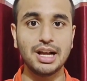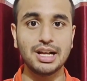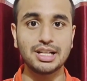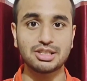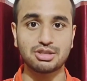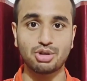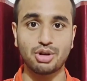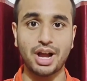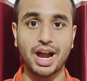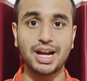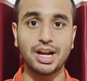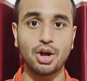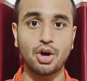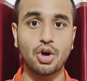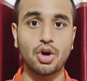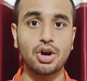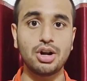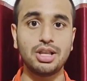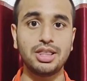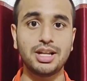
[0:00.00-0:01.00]
So I had
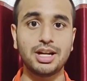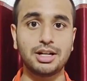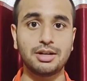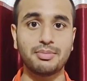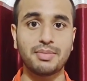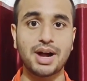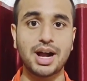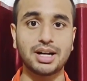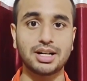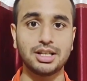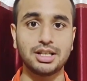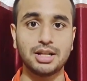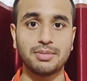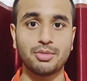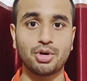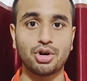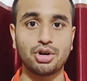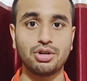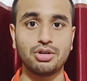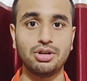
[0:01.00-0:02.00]
all that marked in the
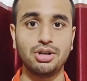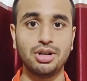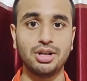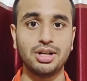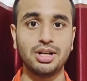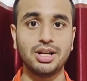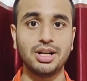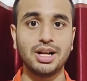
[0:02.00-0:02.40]
module,